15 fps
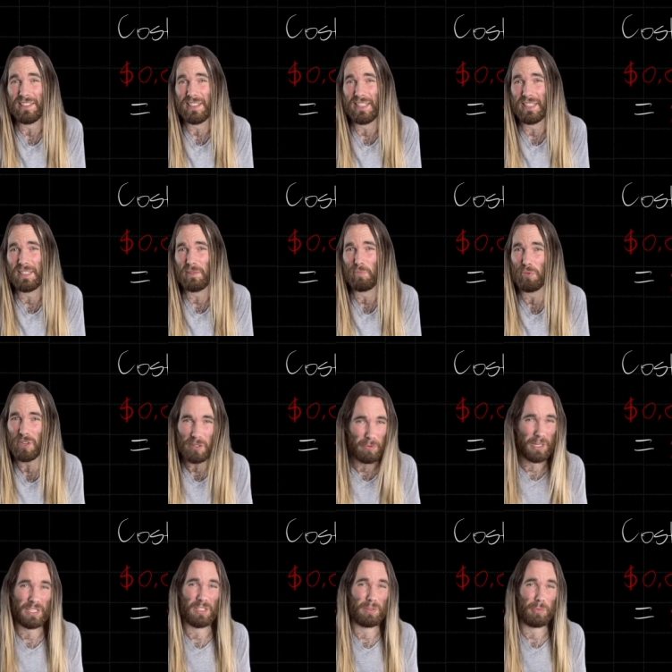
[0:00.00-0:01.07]
is pretty
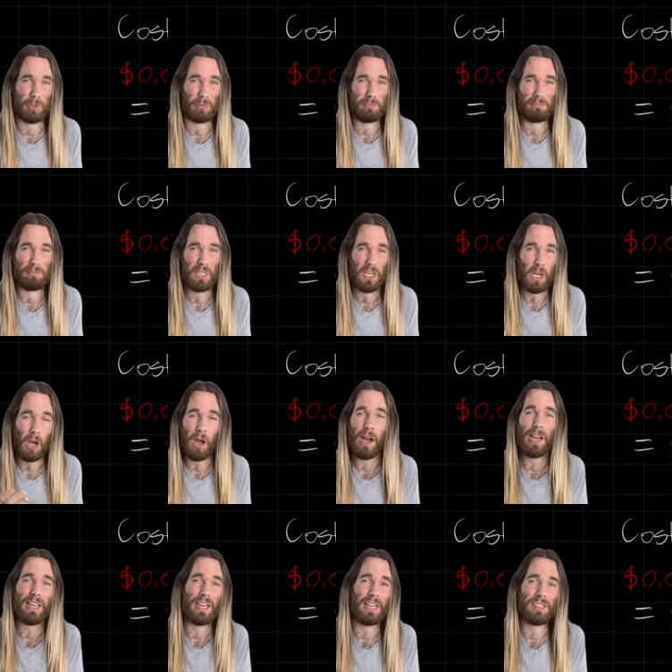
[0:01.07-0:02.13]
reasonable.
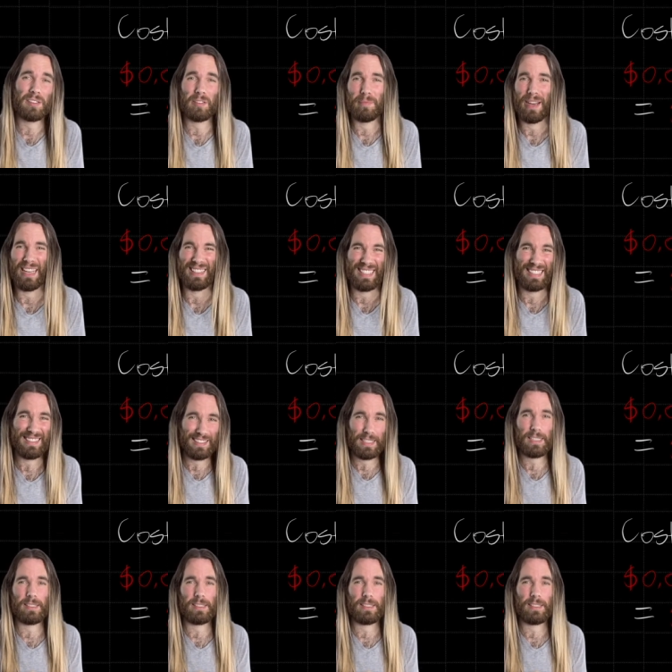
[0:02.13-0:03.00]
I estimate that this